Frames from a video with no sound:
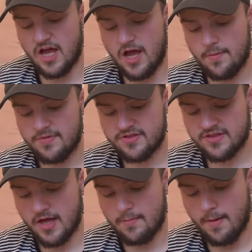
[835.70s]
up
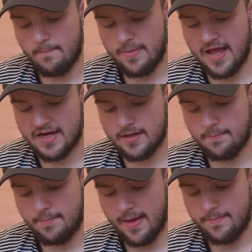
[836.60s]
some black
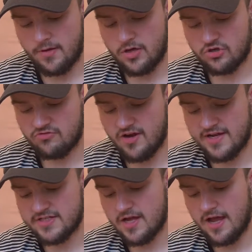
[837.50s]
pepper
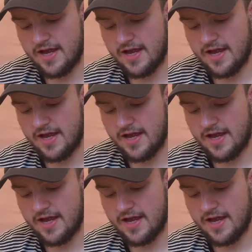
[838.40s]
grinder